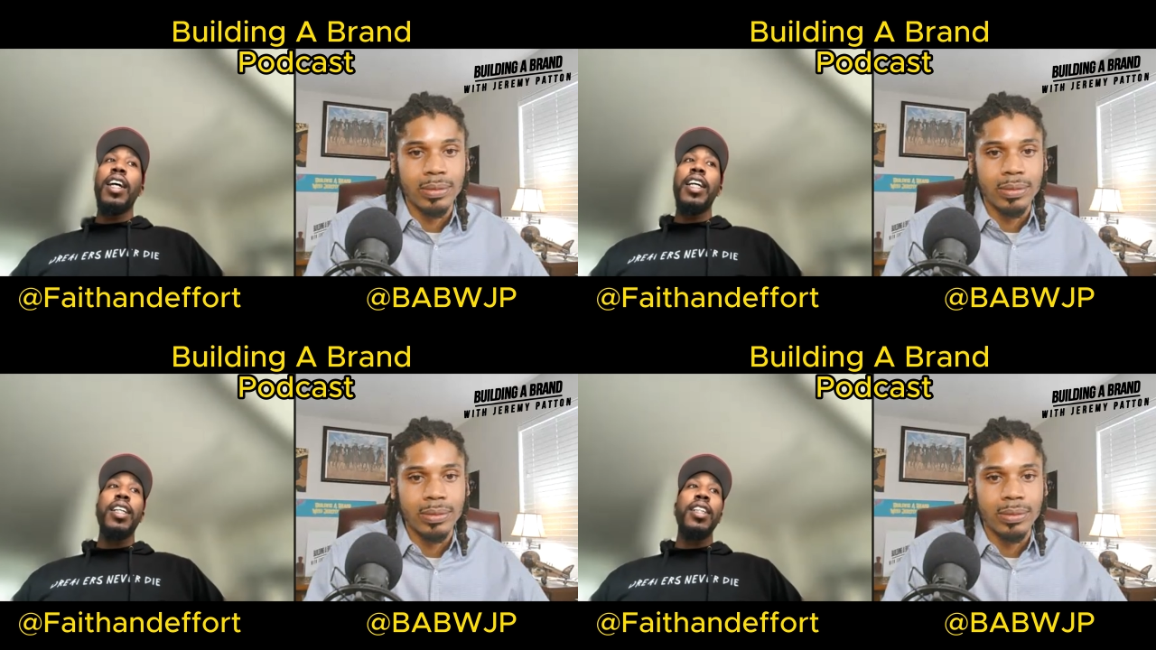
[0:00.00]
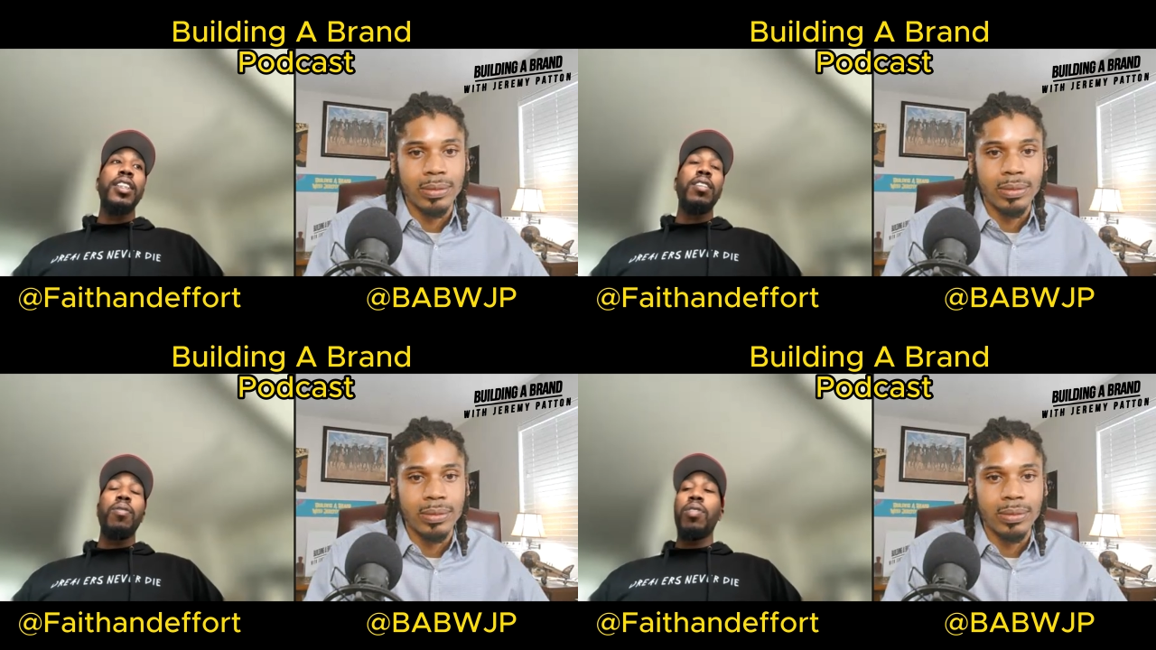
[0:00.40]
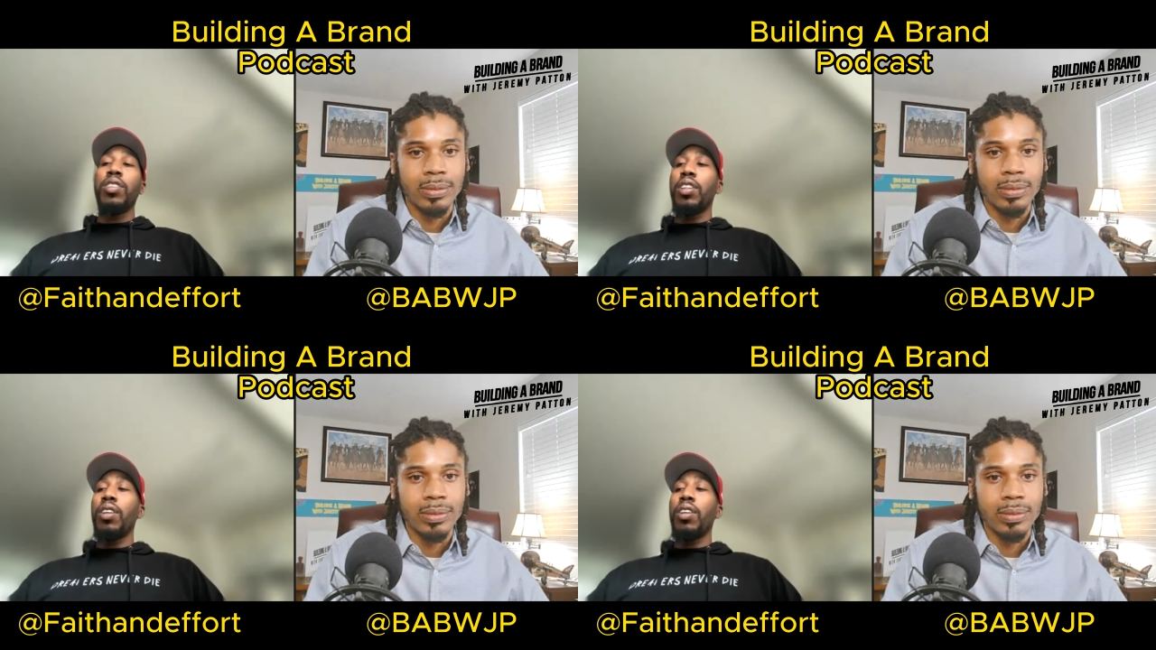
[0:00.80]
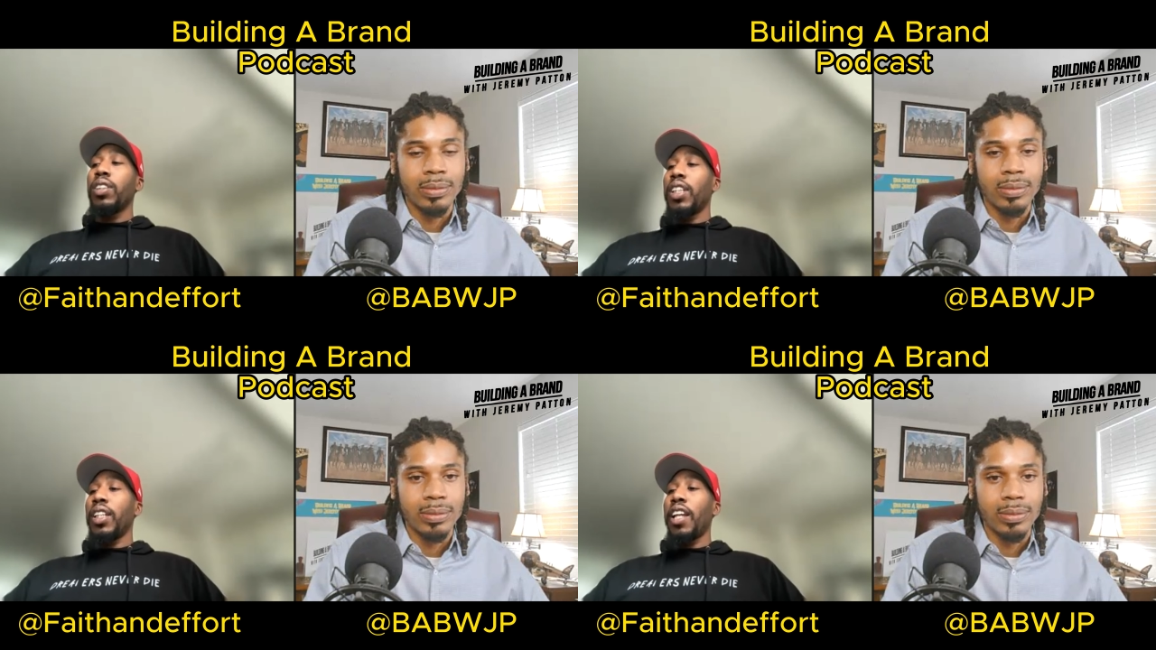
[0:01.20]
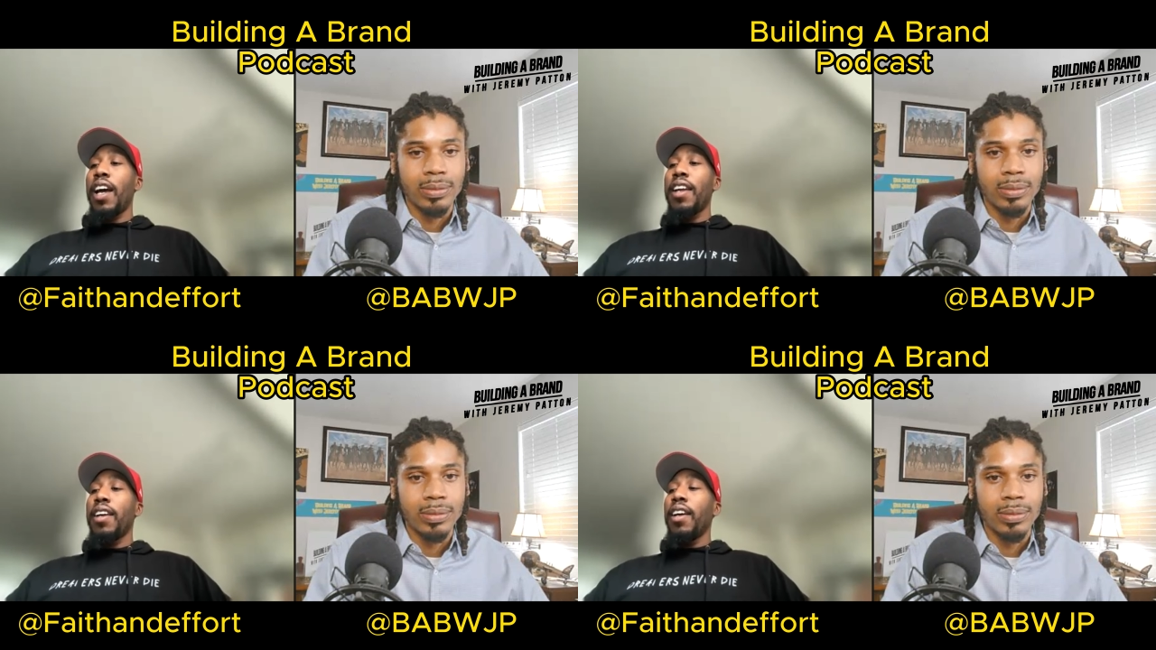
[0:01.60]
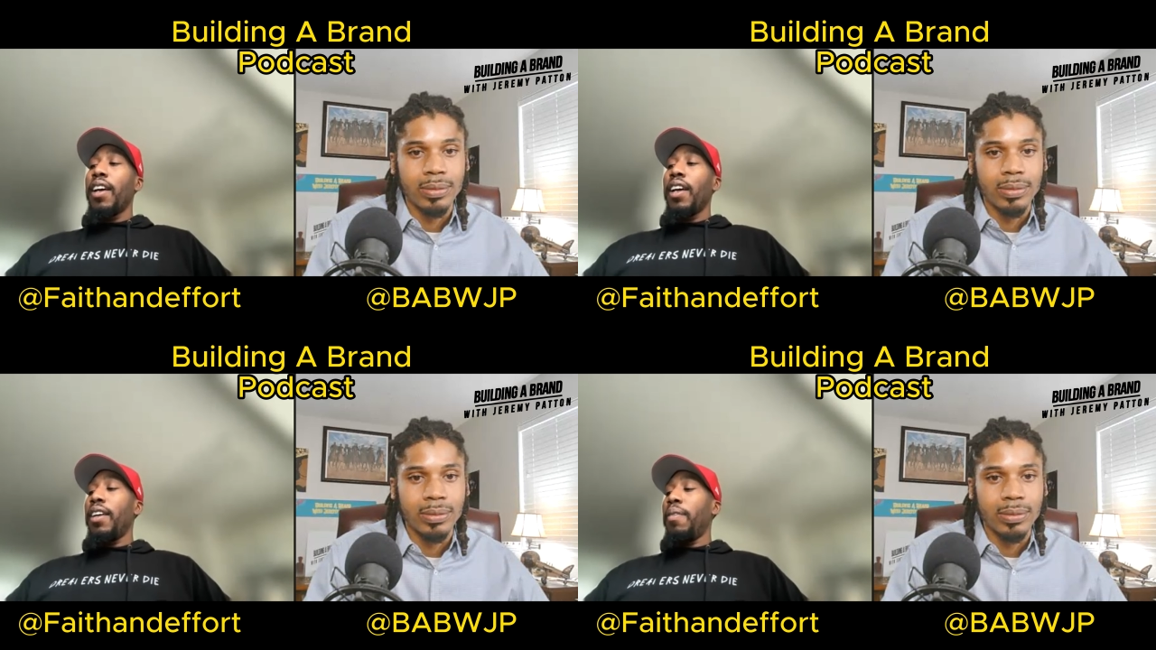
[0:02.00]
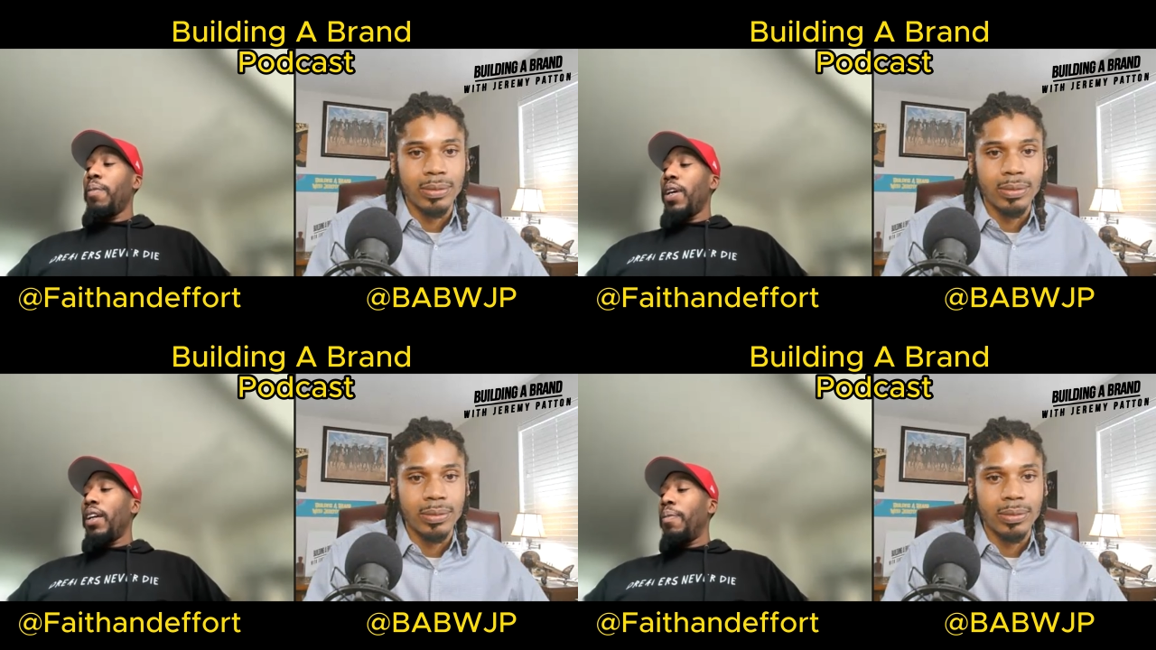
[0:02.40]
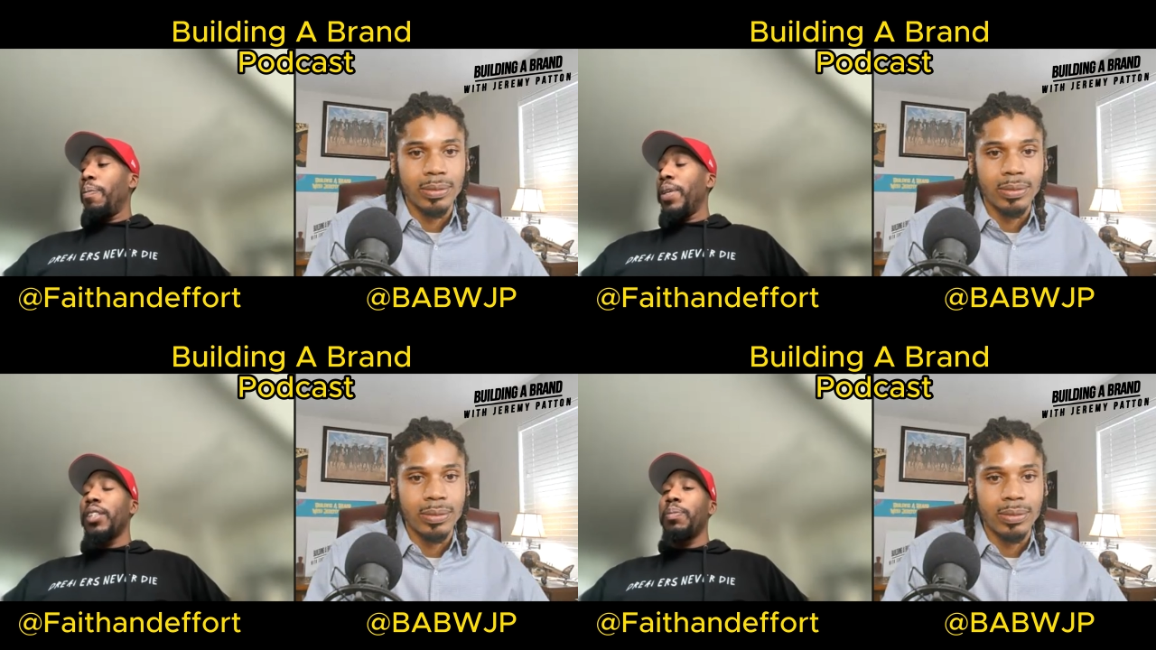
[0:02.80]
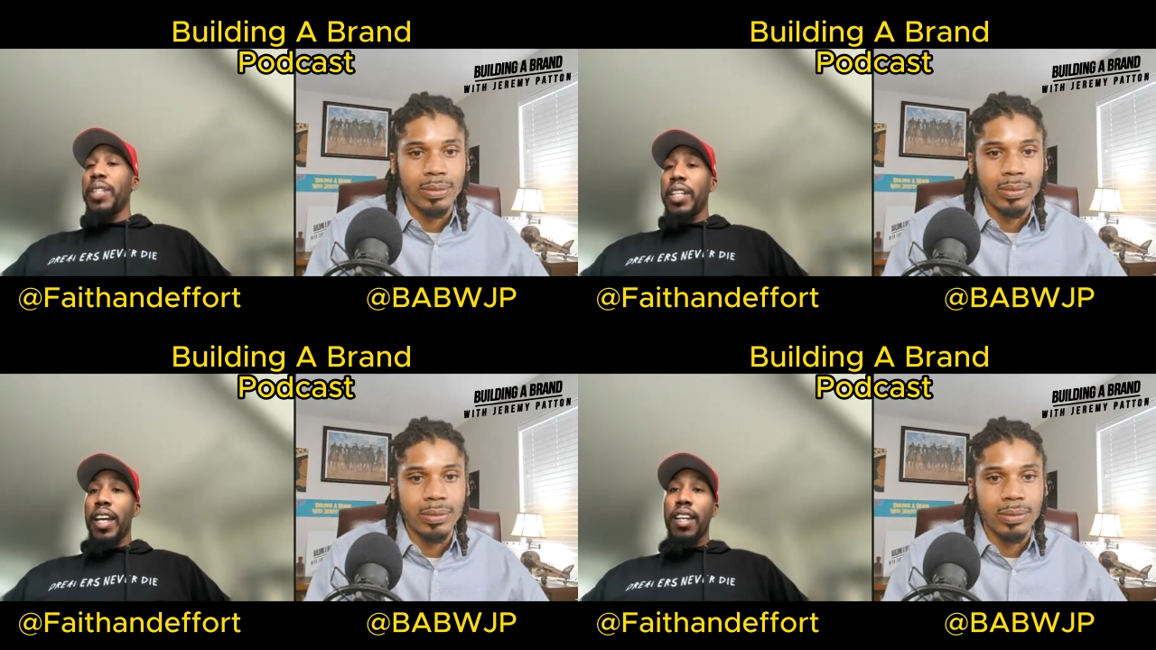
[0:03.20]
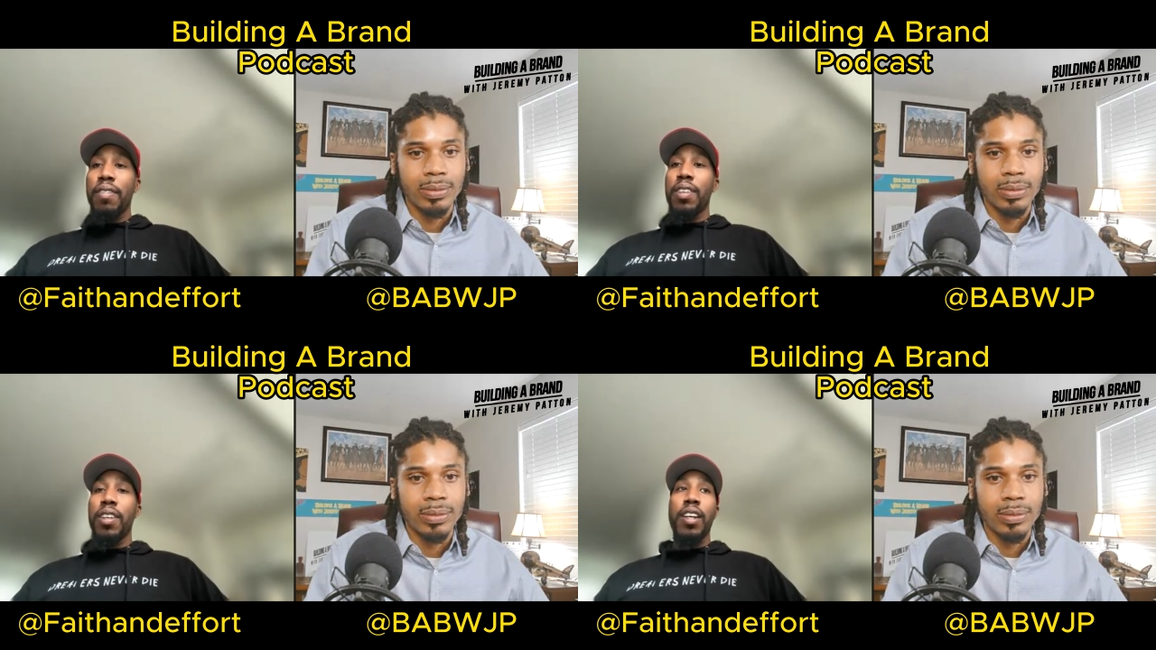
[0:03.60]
Speaker 1: is results in like in in misbehavior